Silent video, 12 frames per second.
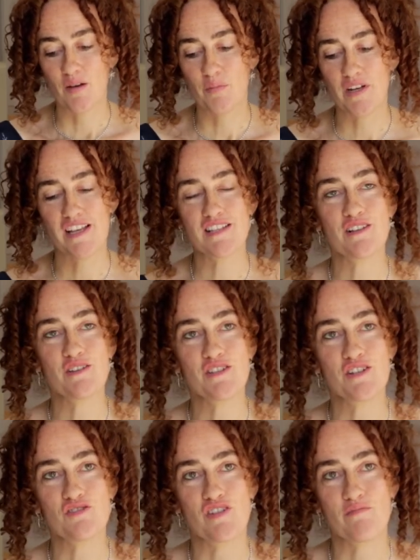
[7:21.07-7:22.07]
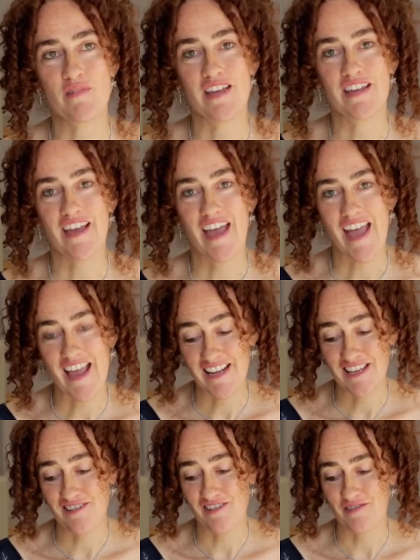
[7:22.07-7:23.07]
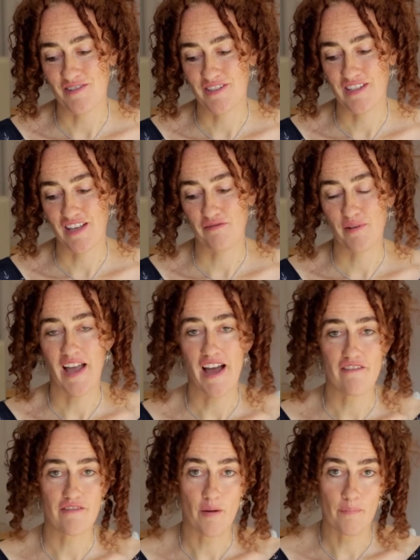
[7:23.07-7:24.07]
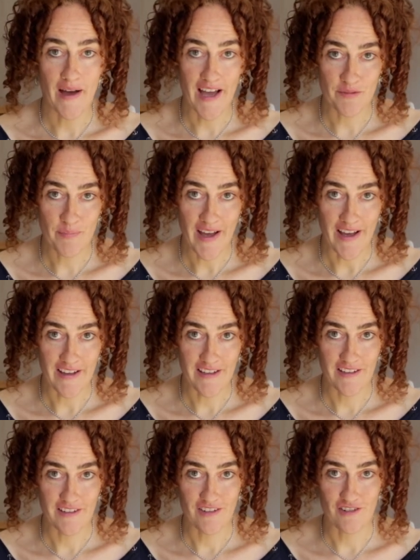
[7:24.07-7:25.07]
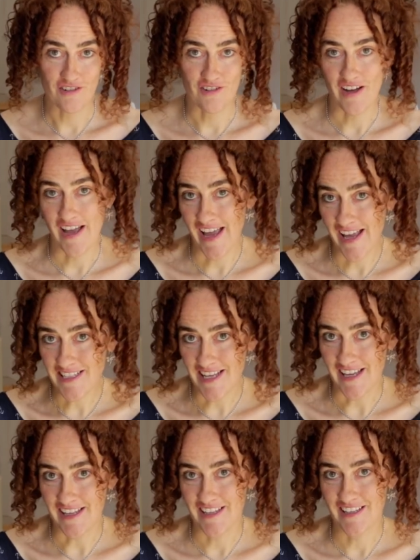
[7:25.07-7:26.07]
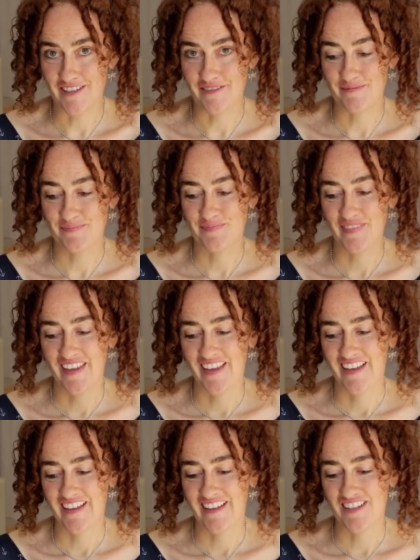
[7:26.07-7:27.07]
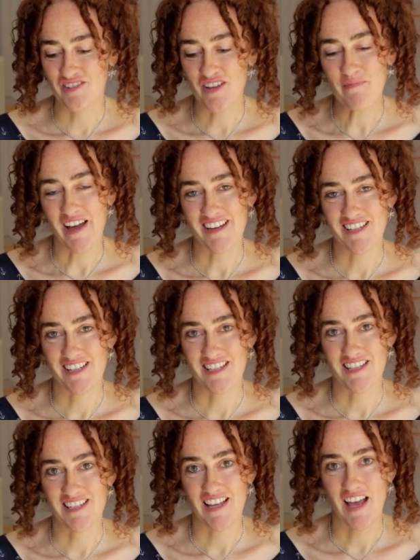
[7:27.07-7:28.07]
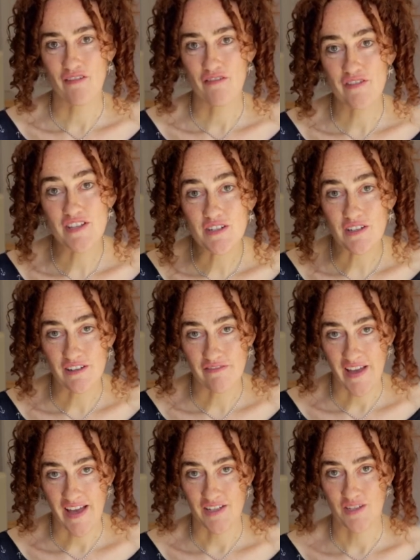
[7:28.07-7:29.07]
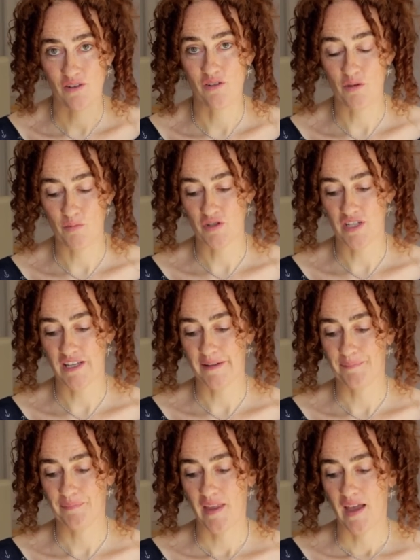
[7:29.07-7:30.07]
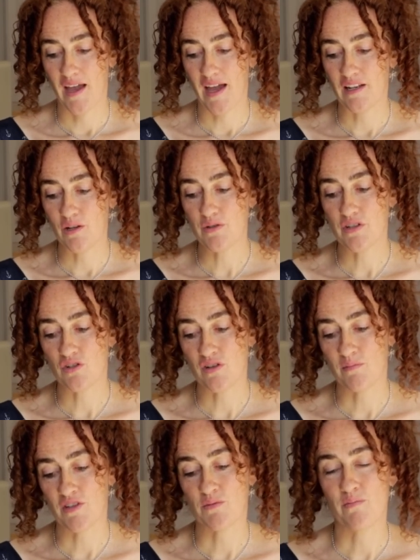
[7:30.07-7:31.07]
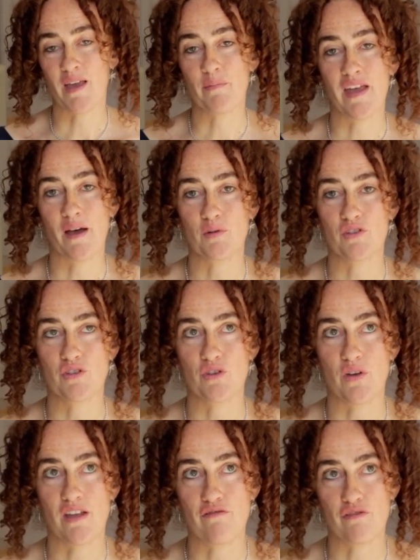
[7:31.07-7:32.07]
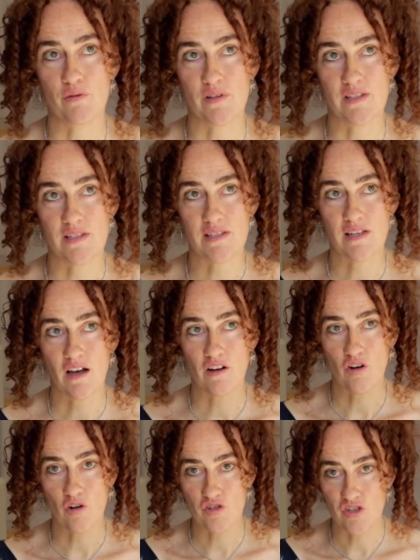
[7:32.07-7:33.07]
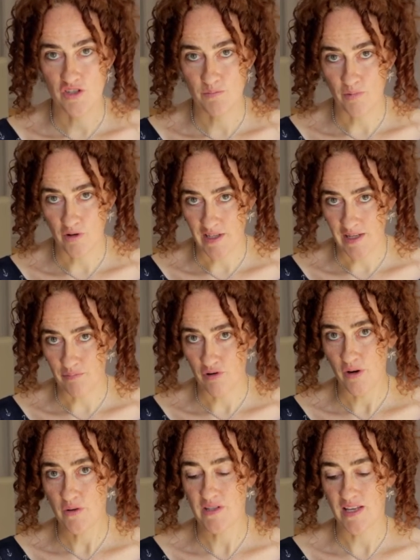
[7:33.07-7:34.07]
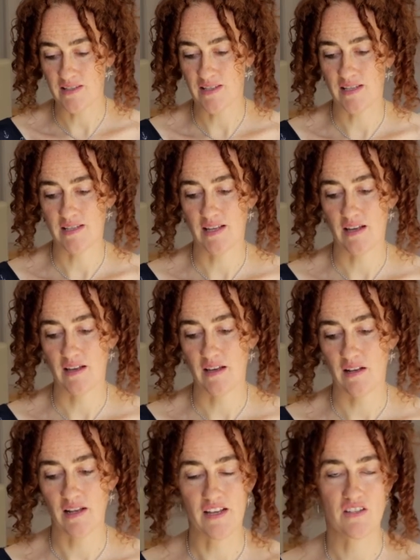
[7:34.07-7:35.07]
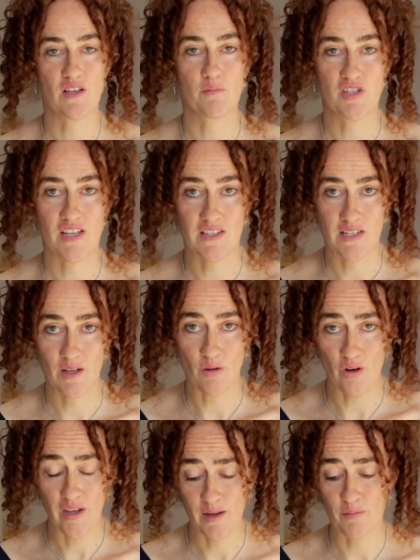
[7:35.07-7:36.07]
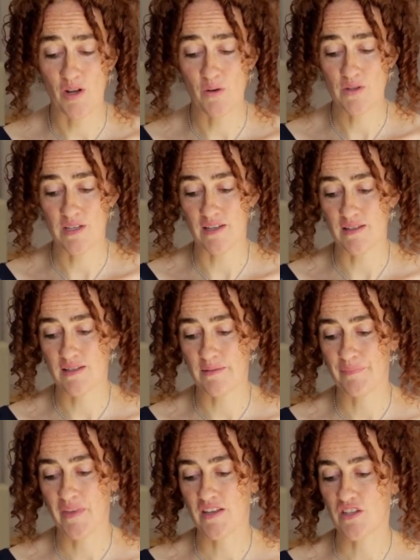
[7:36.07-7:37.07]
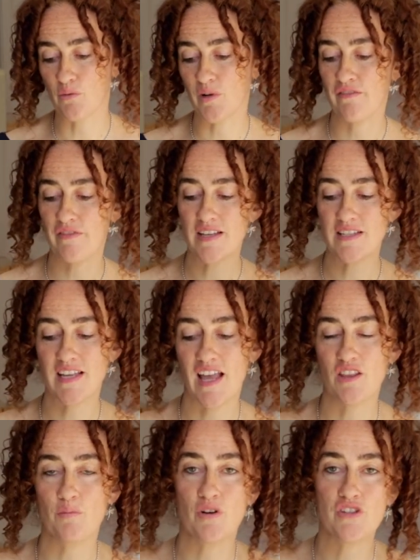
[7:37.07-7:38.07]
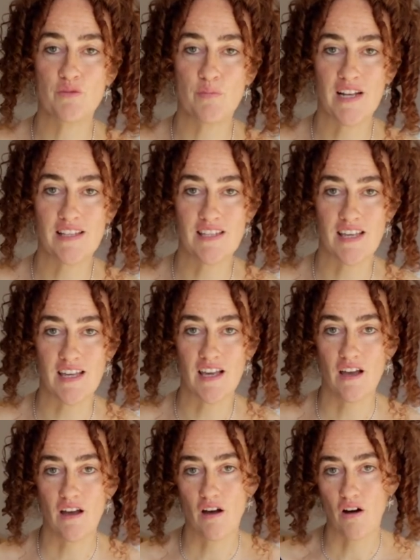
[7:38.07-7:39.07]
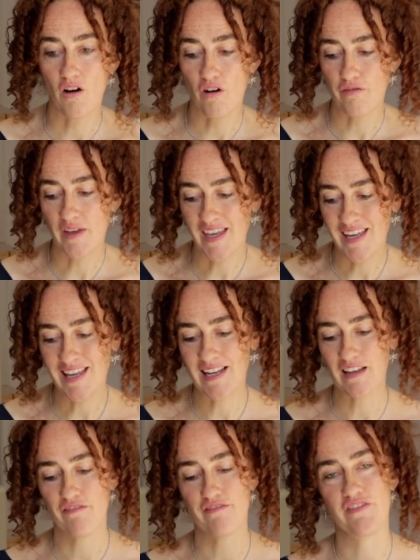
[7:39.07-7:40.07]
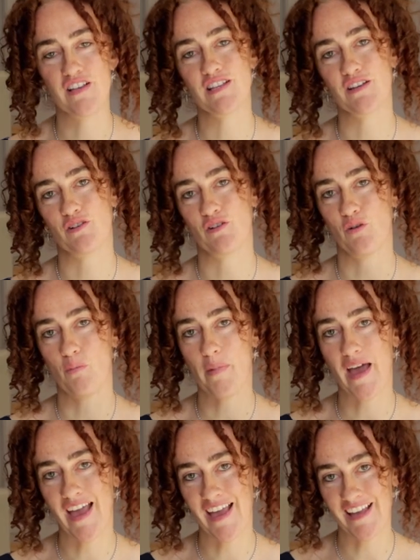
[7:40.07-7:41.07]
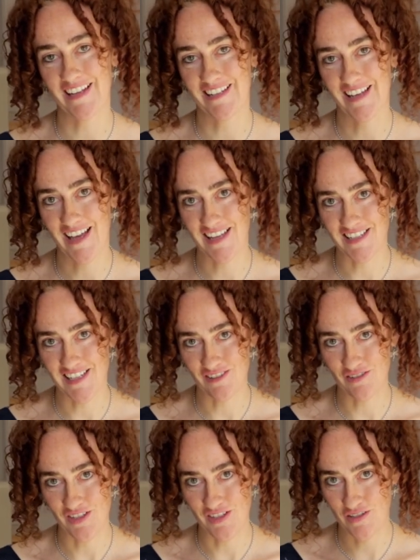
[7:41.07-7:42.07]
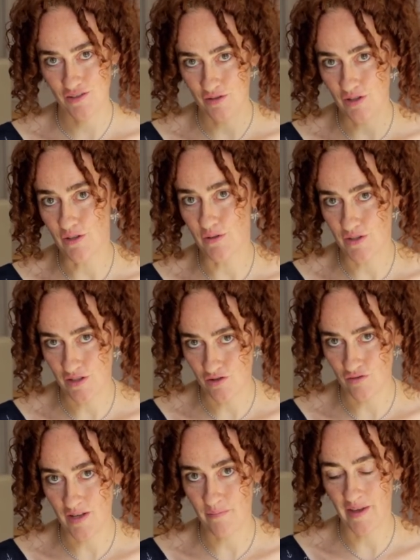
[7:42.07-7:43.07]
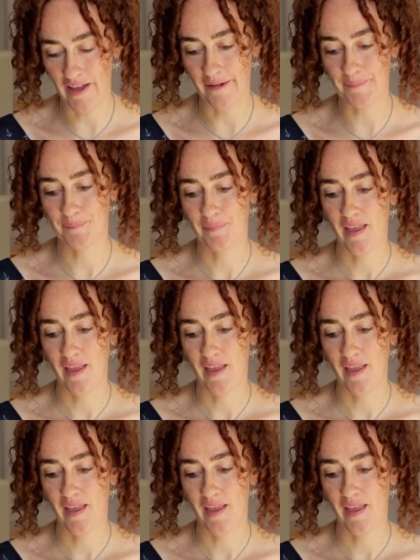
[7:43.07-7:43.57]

But is lucid dreaming any use if we have a bad back or a headache? Dream actions have a physical effect on the body, and lucid dreamers may be able to influence unconscious bodily processes uh, like subjects in hypnosis. So we'll investigate the possibility of healing physical pain and illness through lucid dreaming.